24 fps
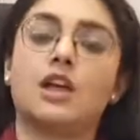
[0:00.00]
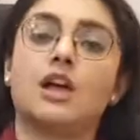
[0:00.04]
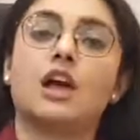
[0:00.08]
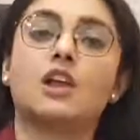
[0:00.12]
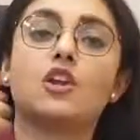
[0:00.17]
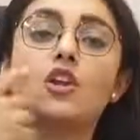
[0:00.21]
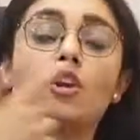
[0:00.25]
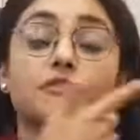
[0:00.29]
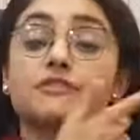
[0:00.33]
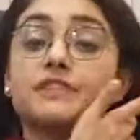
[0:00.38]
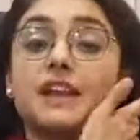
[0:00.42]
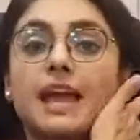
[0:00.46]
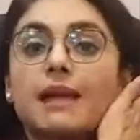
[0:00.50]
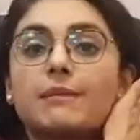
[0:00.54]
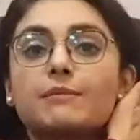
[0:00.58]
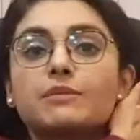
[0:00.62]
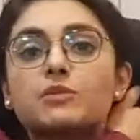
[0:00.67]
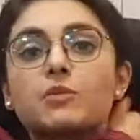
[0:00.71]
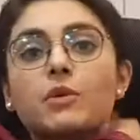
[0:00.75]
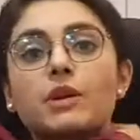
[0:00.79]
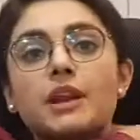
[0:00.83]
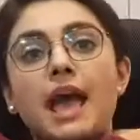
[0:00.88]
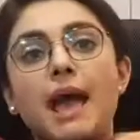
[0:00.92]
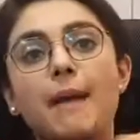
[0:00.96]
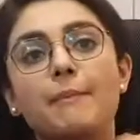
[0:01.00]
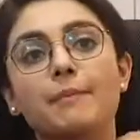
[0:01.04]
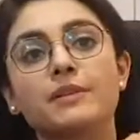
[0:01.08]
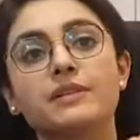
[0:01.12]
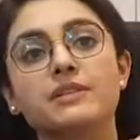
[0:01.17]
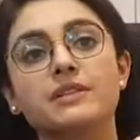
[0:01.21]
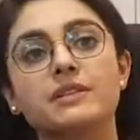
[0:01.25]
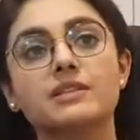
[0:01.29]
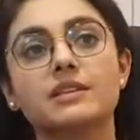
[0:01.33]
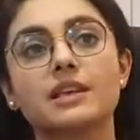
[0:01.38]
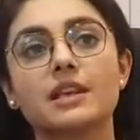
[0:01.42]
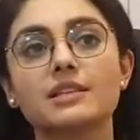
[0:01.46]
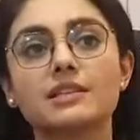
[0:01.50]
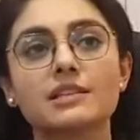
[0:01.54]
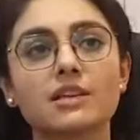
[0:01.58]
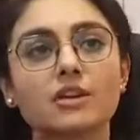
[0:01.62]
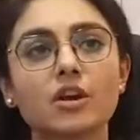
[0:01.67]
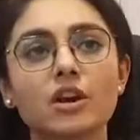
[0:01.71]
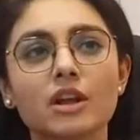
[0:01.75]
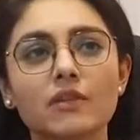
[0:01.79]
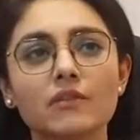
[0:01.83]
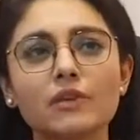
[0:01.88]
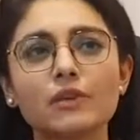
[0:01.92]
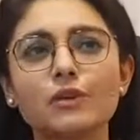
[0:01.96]
A lot of times what happens is kids are
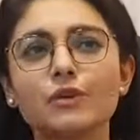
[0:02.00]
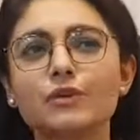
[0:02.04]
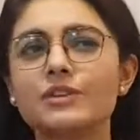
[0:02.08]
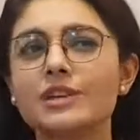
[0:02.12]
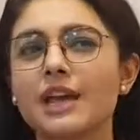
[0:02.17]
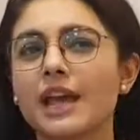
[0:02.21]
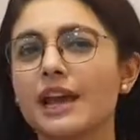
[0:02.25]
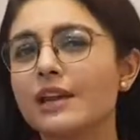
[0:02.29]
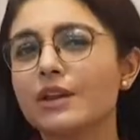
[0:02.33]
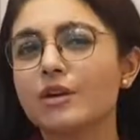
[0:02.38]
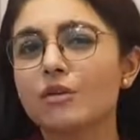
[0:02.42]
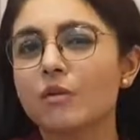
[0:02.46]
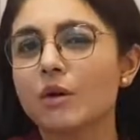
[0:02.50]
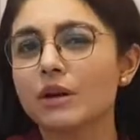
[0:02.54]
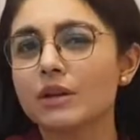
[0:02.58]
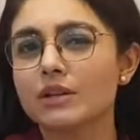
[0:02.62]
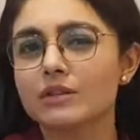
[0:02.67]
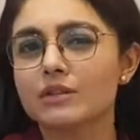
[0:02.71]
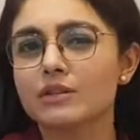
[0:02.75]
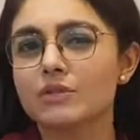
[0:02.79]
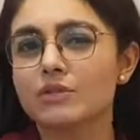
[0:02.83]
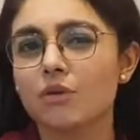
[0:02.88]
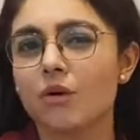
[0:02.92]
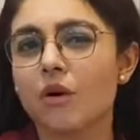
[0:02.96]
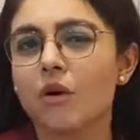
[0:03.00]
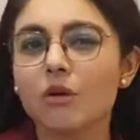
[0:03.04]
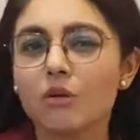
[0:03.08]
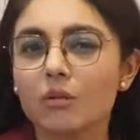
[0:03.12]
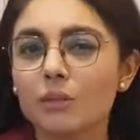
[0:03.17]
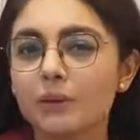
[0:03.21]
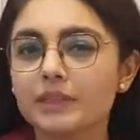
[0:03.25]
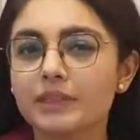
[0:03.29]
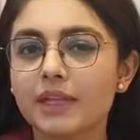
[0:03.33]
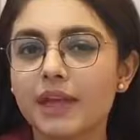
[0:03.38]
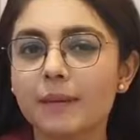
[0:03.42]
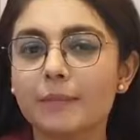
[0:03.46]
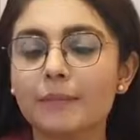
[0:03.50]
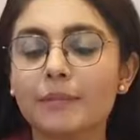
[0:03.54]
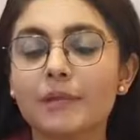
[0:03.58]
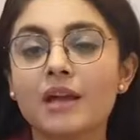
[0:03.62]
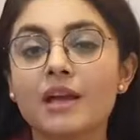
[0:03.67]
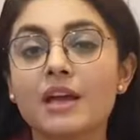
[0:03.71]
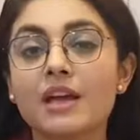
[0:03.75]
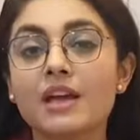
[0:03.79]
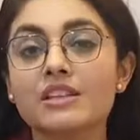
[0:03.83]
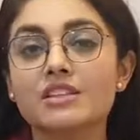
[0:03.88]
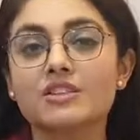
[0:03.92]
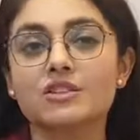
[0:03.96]
not able to tell you what is wrong with them.
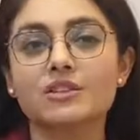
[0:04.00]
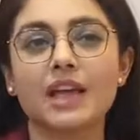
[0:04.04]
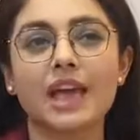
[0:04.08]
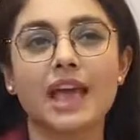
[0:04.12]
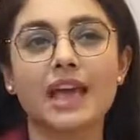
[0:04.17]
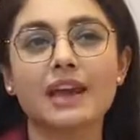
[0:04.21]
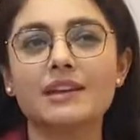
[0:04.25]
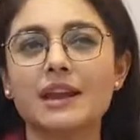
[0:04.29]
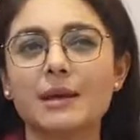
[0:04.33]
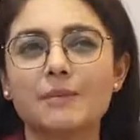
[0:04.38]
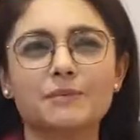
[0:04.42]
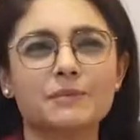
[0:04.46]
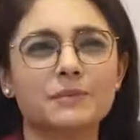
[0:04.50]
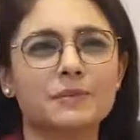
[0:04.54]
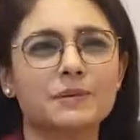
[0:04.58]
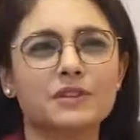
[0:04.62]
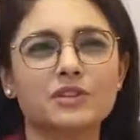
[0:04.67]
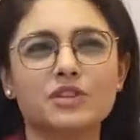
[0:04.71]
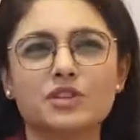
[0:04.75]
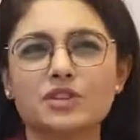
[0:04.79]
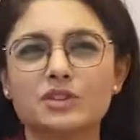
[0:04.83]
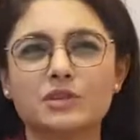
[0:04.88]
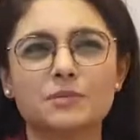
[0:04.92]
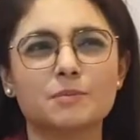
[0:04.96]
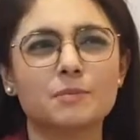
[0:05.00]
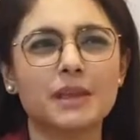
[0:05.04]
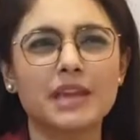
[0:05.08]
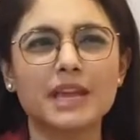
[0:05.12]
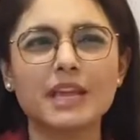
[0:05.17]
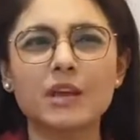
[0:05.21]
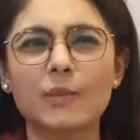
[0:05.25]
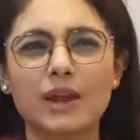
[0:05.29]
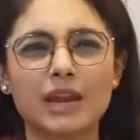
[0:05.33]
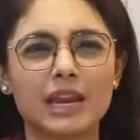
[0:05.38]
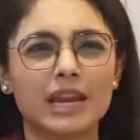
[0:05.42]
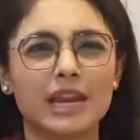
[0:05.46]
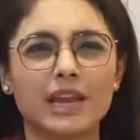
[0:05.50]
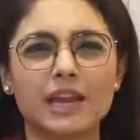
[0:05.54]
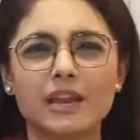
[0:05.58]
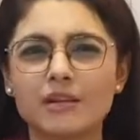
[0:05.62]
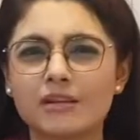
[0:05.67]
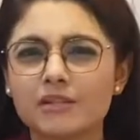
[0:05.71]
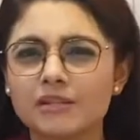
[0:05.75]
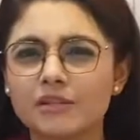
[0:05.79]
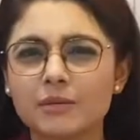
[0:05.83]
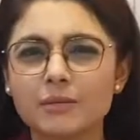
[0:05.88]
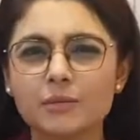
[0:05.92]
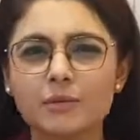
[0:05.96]
So they end up just being very
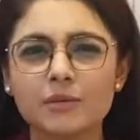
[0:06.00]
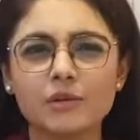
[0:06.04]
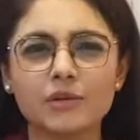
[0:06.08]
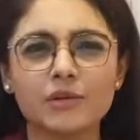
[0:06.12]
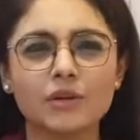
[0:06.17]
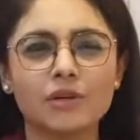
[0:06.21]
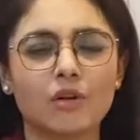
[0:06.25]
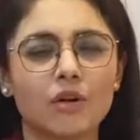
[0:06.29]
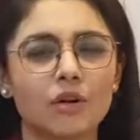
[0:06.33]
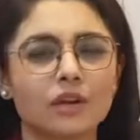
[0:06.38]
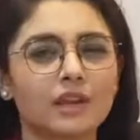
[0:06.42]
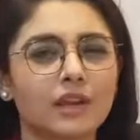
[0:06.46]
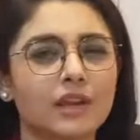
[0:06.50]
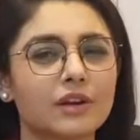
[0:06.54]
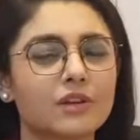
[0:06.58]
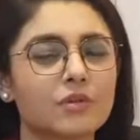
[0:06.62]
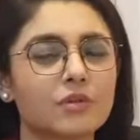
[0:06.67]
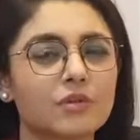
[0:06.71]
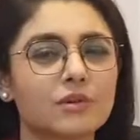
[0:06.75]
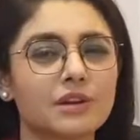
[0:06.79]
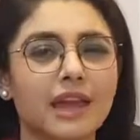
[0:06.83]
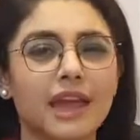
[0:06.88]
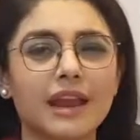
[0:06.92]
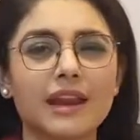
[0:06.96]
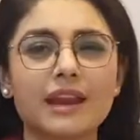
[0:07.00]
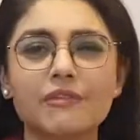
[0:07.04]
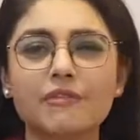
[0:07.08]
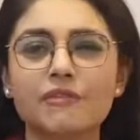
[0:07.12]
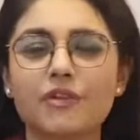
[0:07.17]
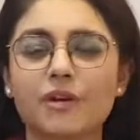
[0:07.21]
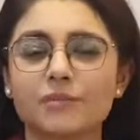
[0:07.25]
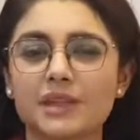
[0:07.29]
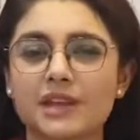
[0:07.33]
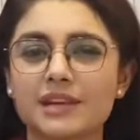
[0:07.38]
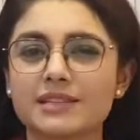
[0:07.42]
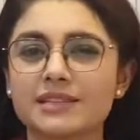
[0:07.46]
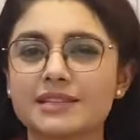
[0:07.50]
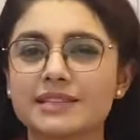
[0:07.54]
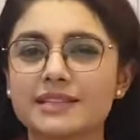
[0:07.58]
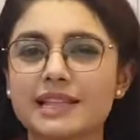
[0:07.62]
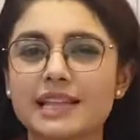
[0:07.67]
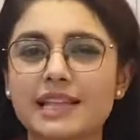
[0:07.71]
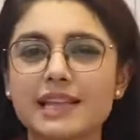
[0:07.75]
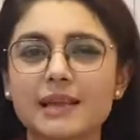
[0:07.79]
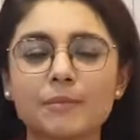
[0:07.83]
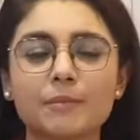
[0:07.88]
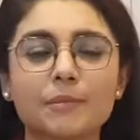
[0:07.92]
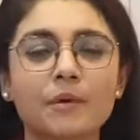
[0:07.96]
irritable, or they don't get up from their
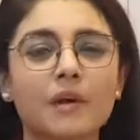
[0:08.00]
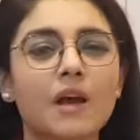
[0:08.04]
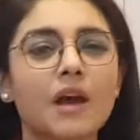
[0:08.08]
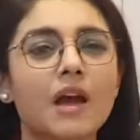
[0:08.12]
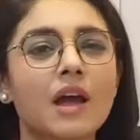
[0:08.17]
sleep.